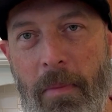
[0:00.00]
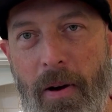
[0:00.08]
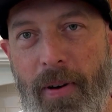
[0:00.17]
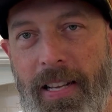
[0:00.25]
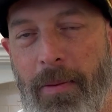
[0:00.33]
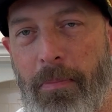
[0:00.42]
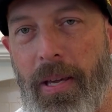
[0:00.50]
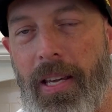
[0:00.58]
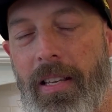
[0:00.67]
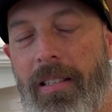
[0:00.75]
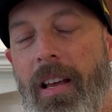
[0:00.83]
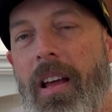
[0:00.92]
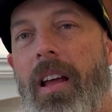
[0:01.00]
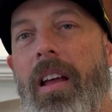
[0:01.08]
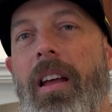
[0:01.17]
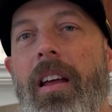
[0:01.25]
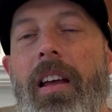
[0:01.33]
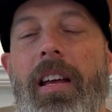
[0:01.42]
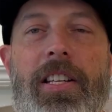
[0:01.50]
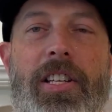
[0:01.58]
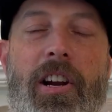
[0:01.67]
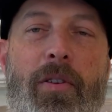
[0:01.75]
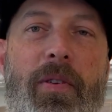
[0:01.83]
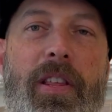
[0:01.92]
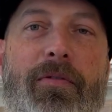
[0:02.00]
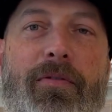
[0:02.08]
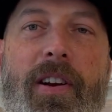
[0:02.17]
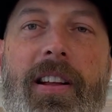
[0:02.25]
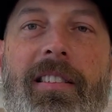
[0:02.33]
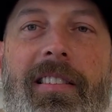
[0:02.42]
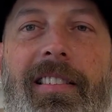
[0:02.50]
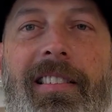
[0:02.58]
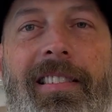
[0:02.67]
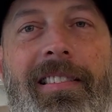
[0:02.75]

of my recipes, and share it with your friends.